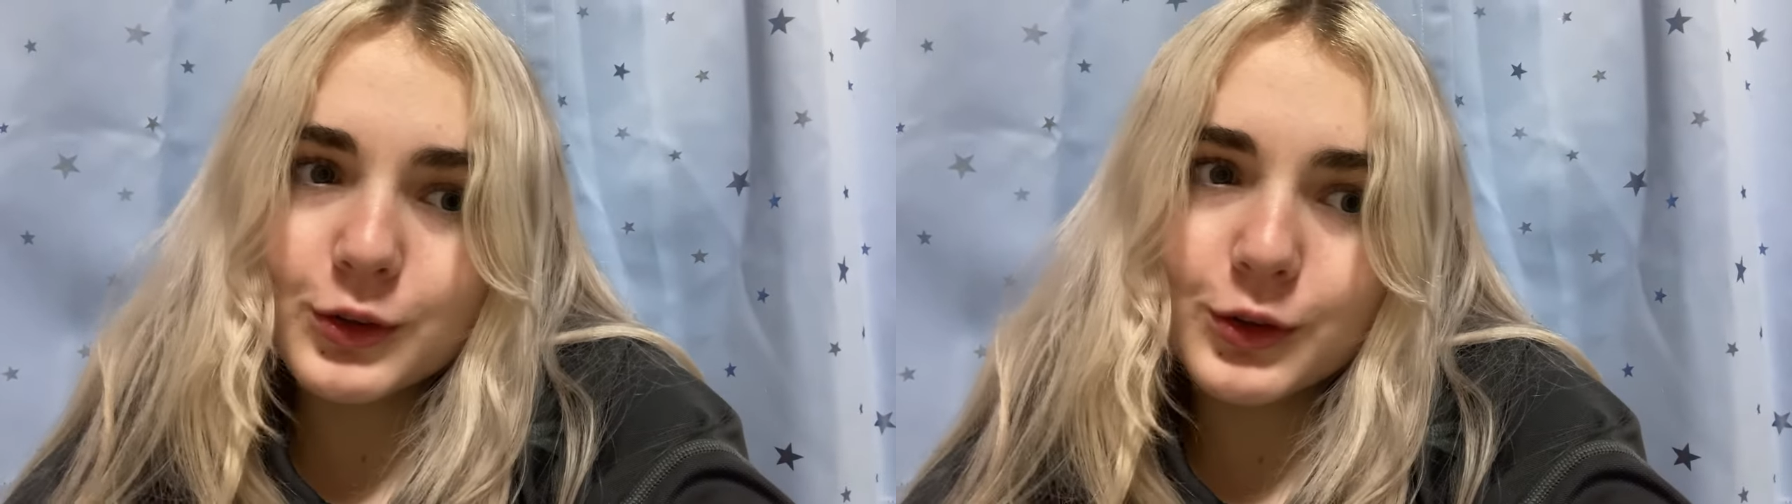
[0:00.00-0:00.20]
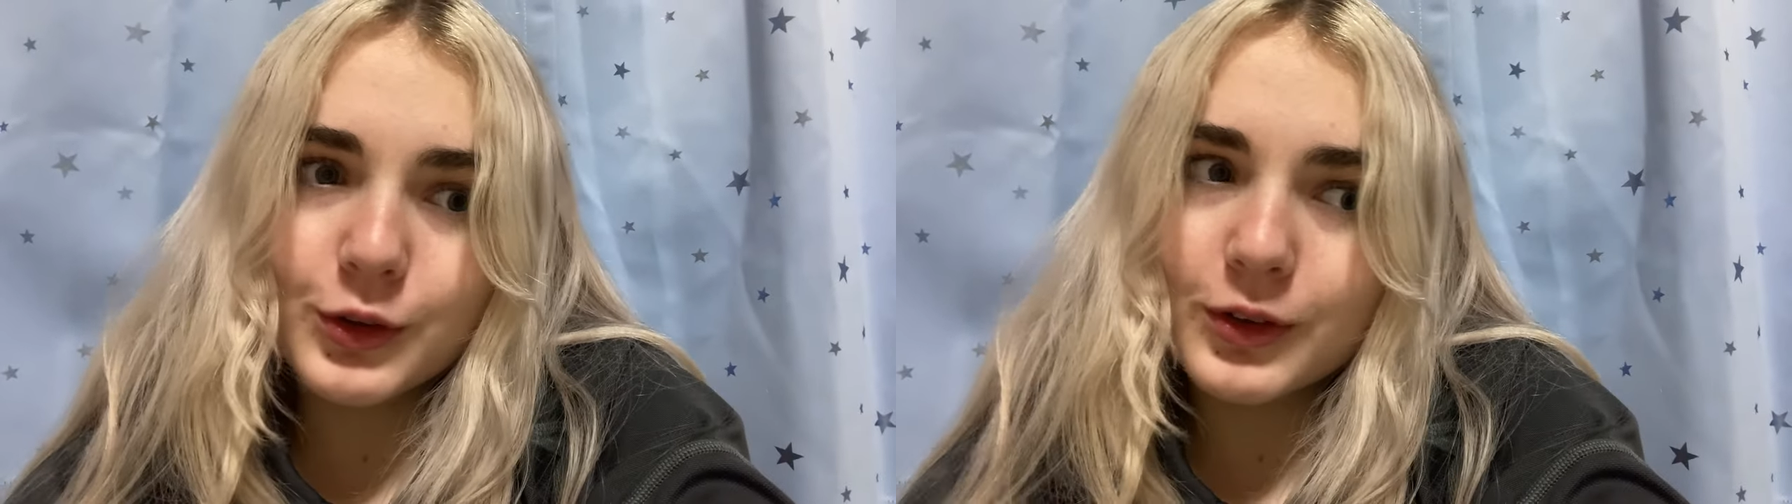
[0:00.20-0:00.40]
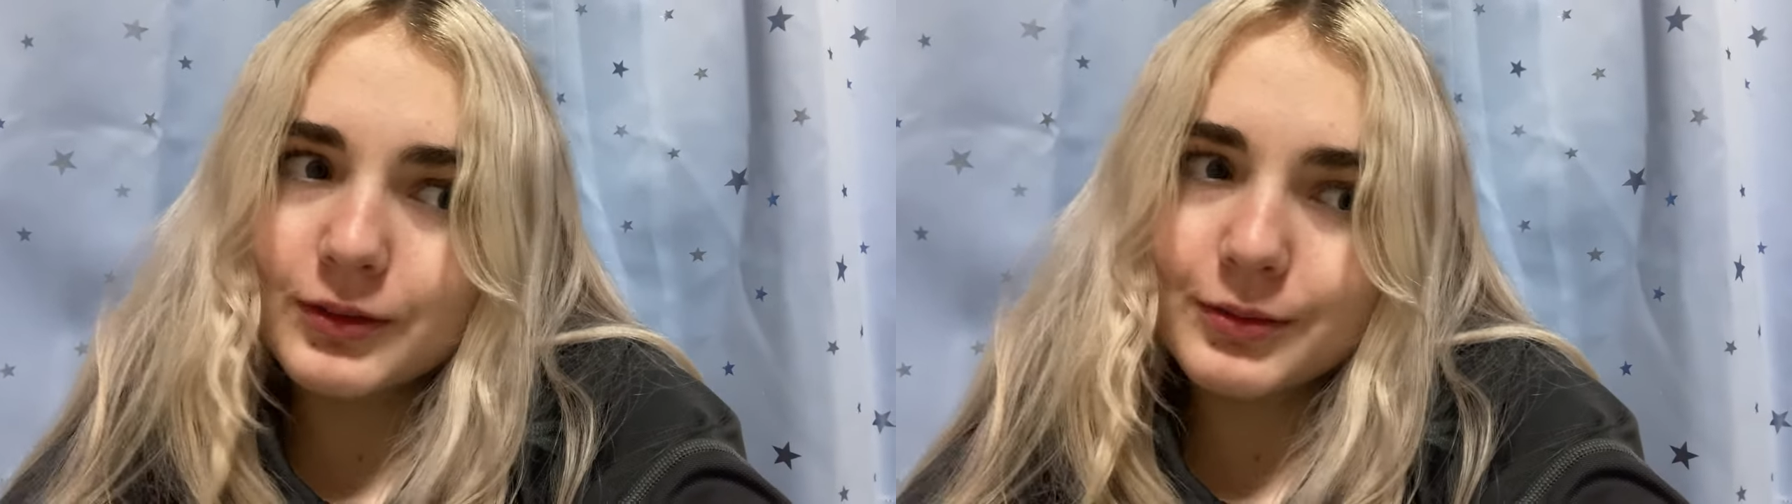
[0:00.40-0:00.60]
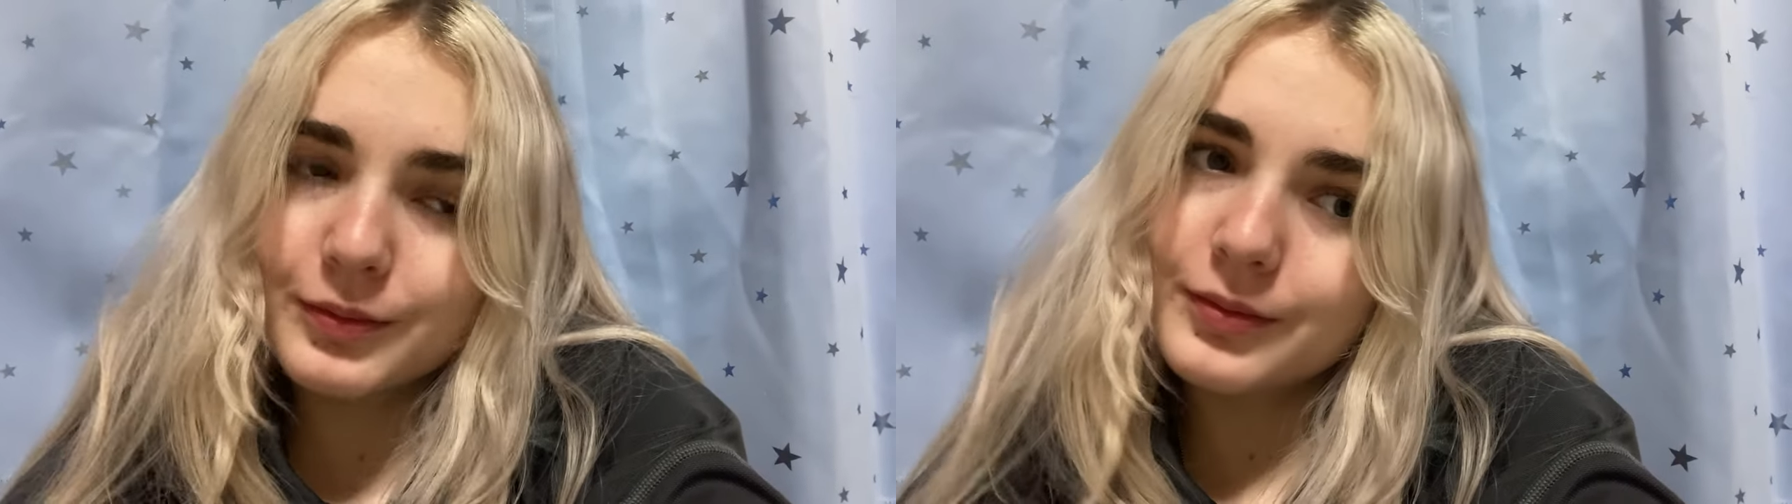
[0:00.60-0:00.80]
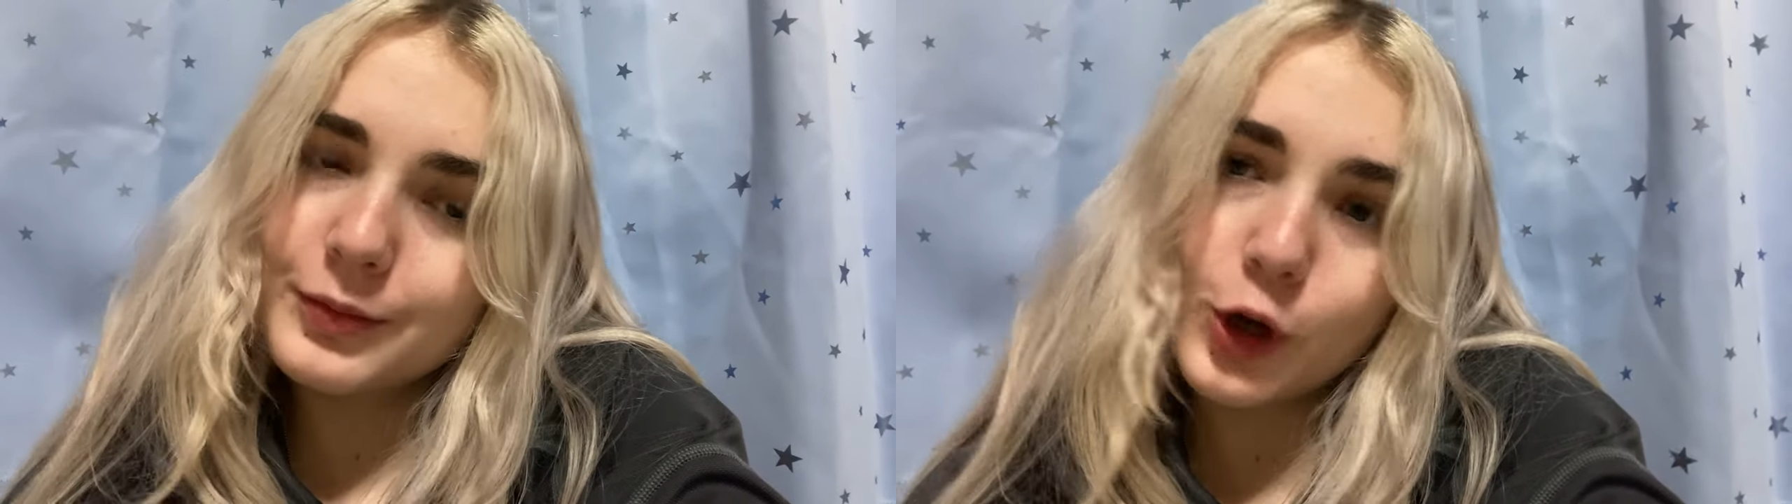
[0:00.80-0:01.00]
to
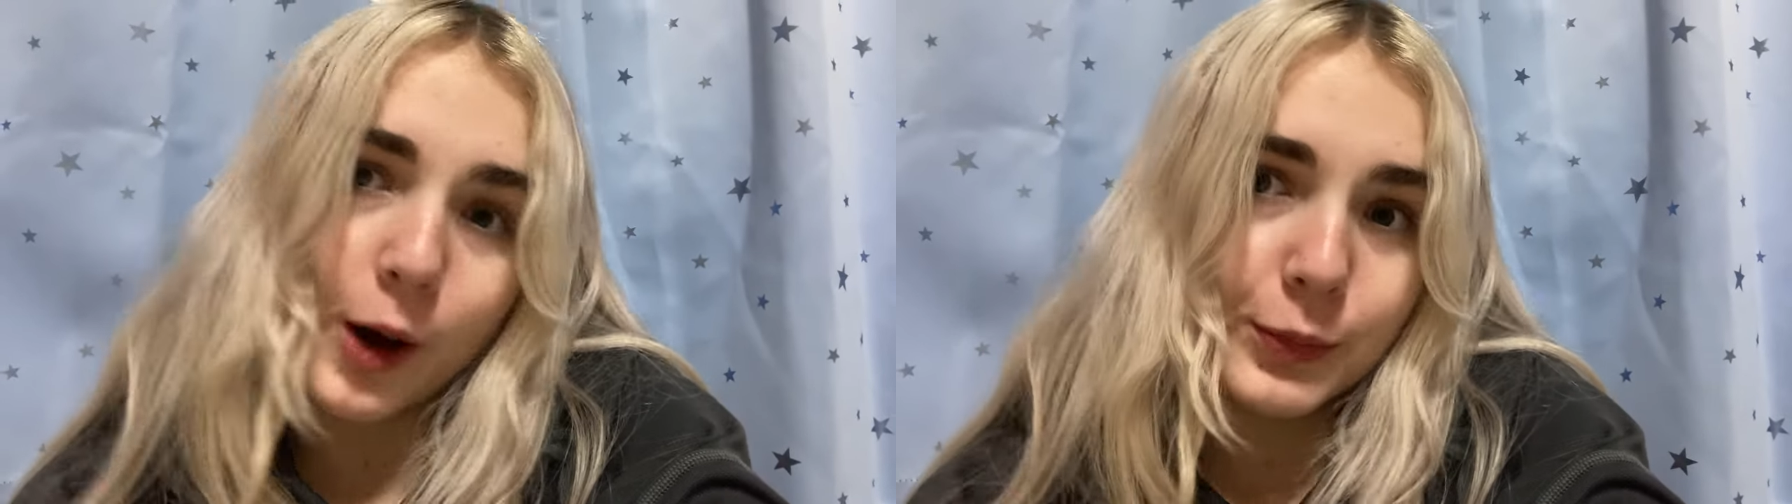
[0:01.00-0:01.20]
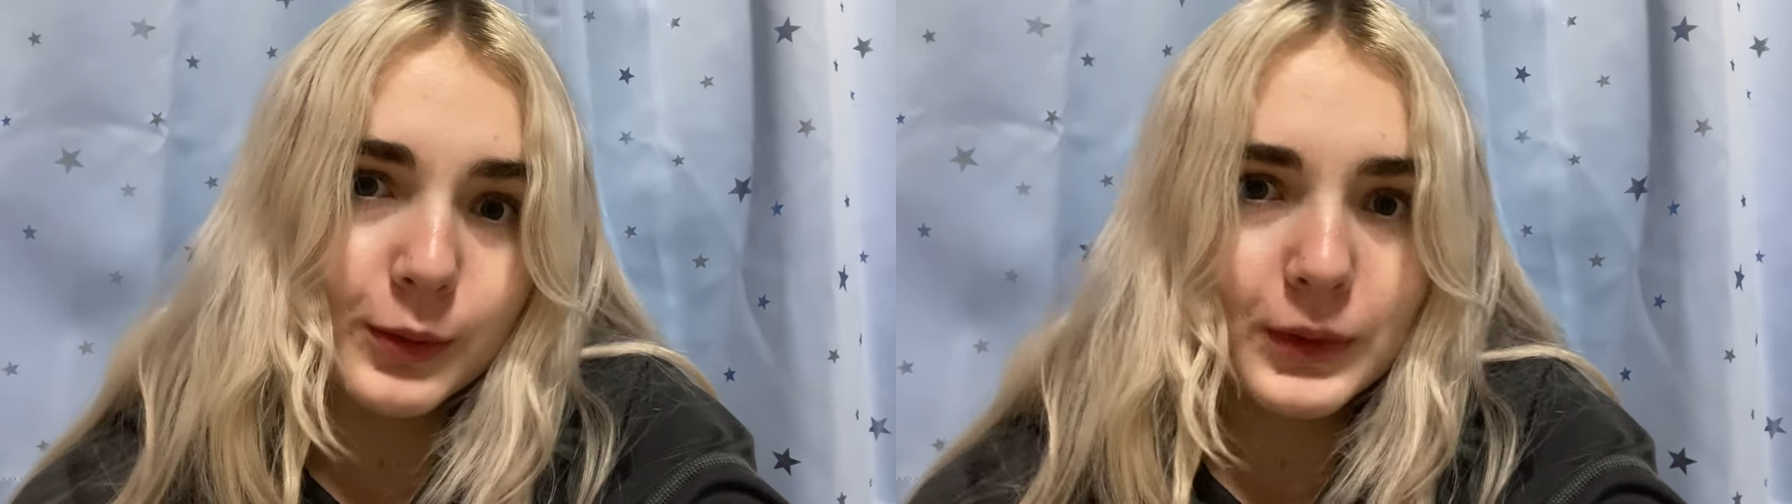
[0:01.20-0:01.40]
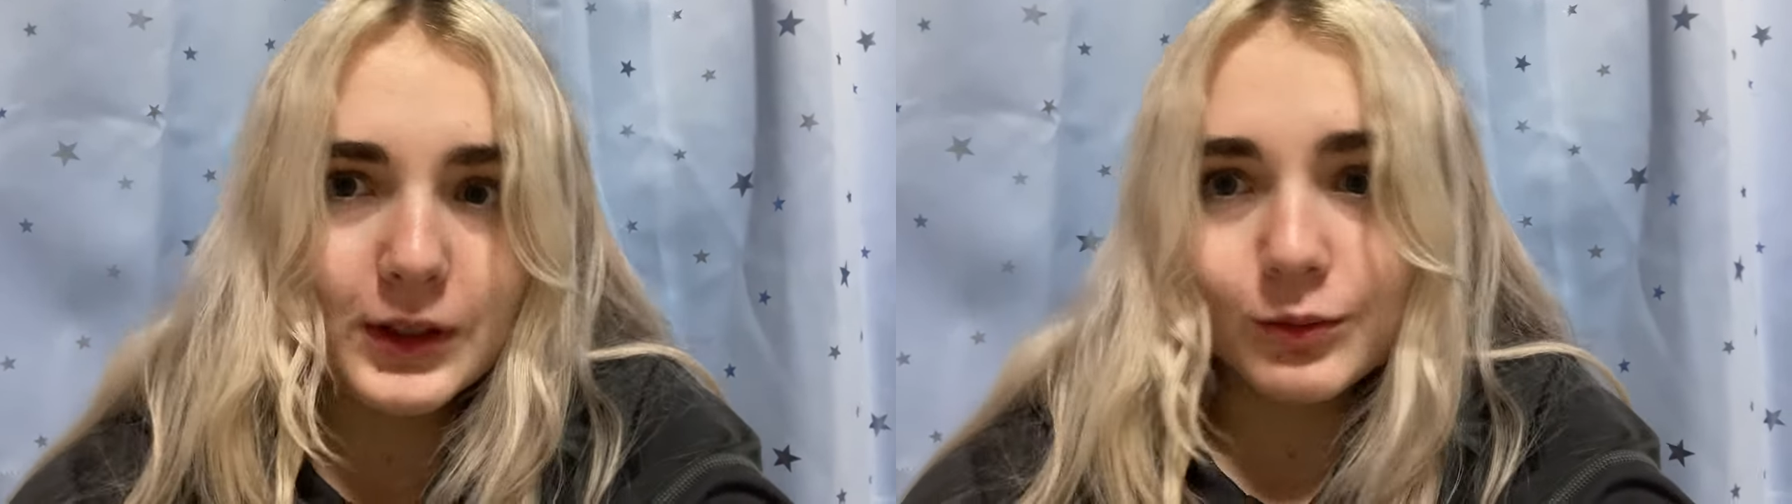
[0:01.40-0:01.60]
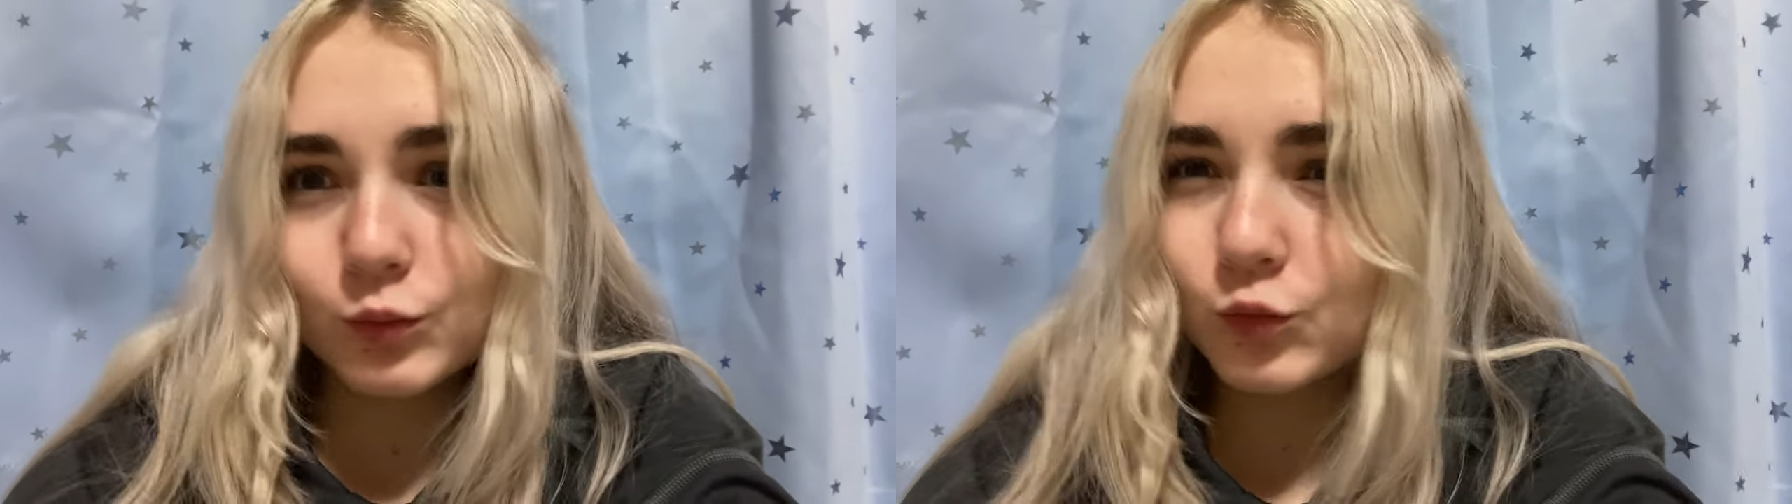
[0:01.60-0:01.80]
copy me.